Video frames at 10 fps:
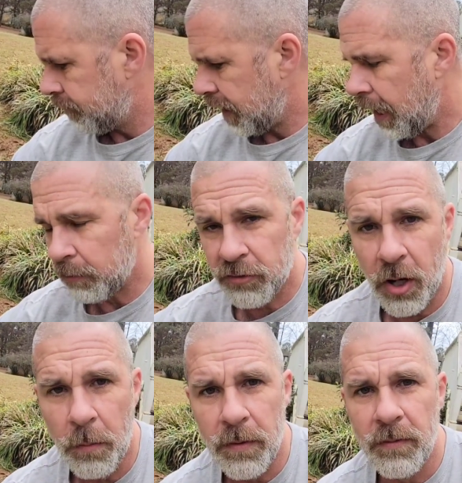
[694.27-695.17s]
I was
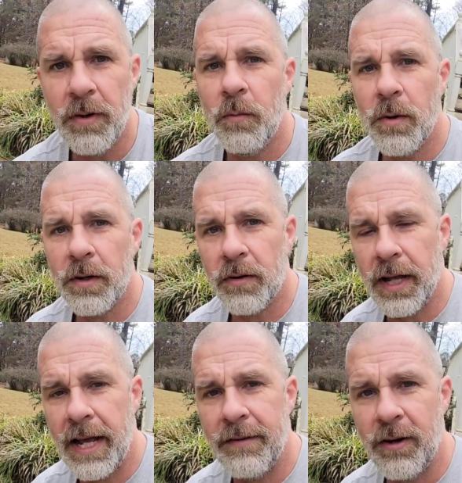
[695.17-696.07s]
hoping we were going to
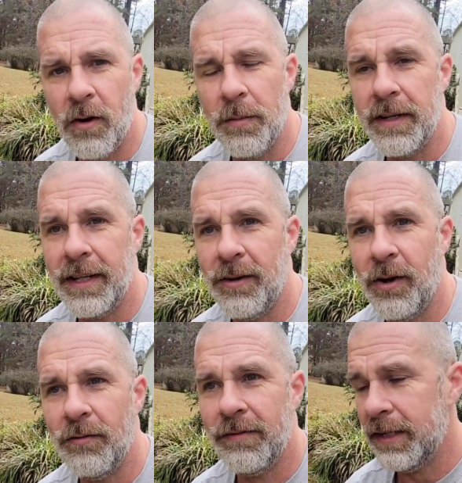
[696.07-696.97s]
have an armadillo
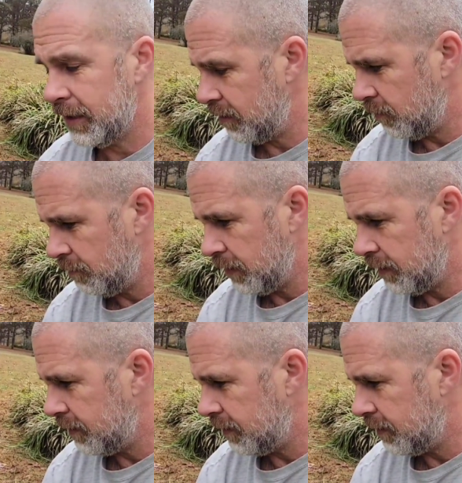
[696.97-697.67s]
on video, but